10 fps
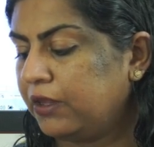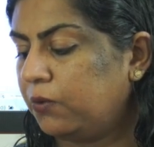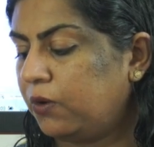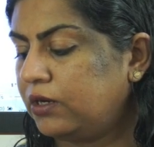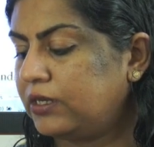
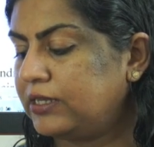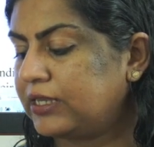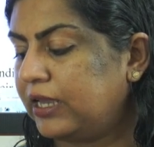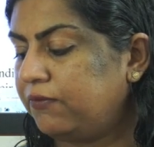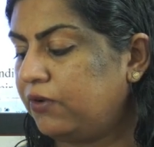What is
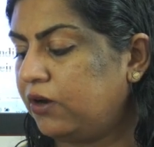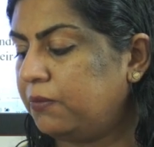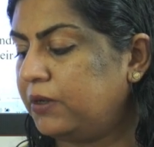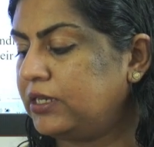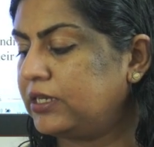
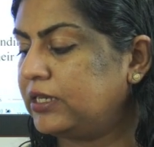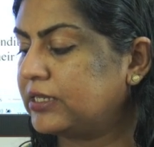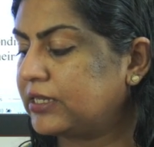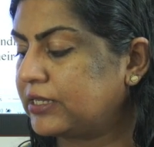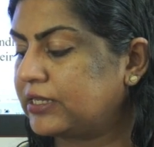environment? It
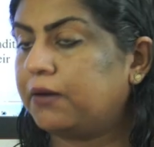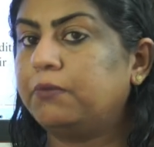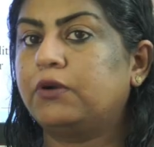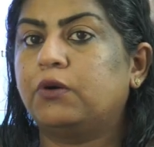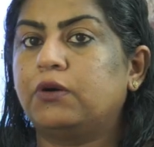is a
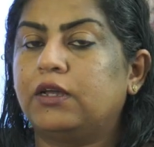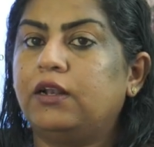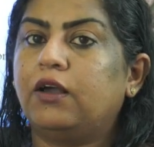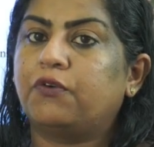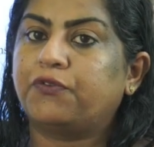sum total
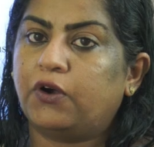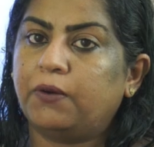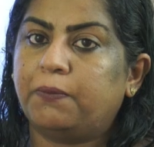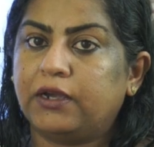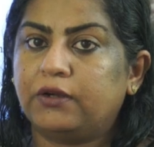of all
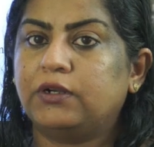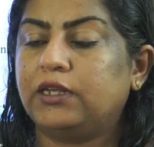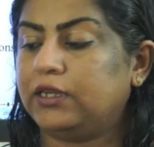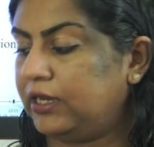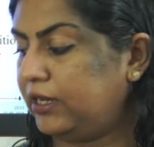
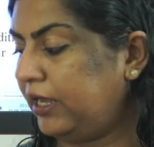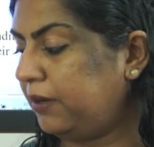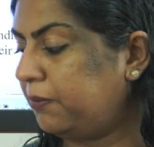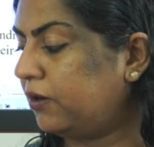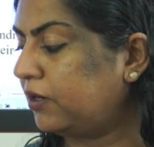biotic and
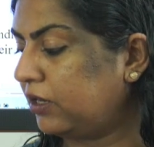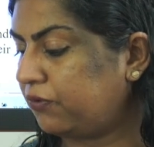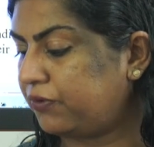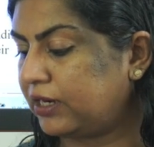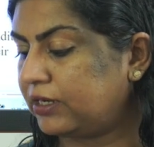
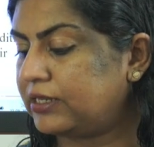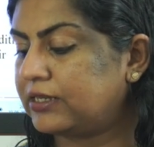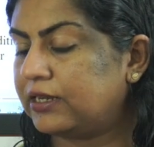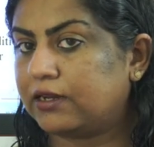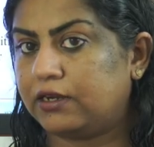abiotic factors
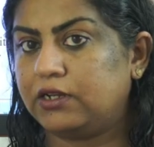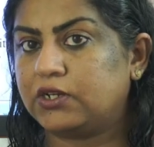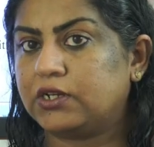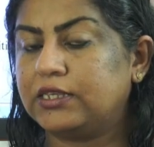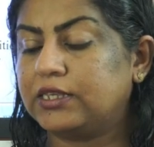and
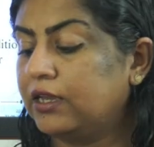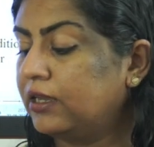conditions